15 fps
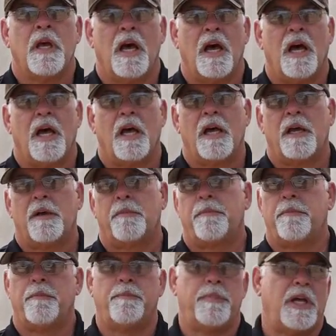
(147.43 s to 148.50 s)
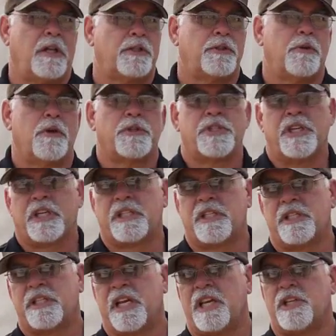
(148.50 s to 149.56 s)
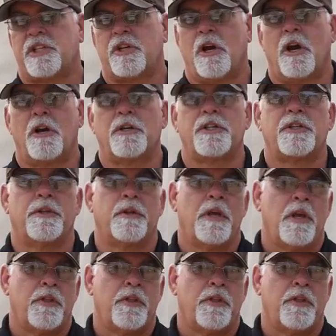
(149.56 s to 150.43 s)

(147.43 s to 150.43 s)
Bell 206s, A-Stars.